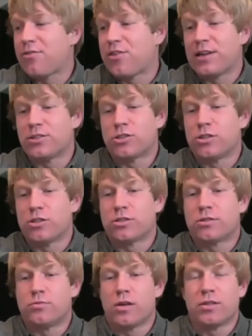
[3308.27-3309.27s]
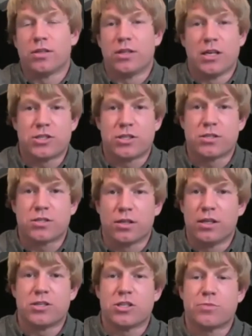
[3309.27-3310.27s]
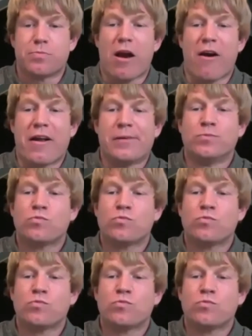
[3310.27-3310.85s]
think it's just a delicious, delicious pairing.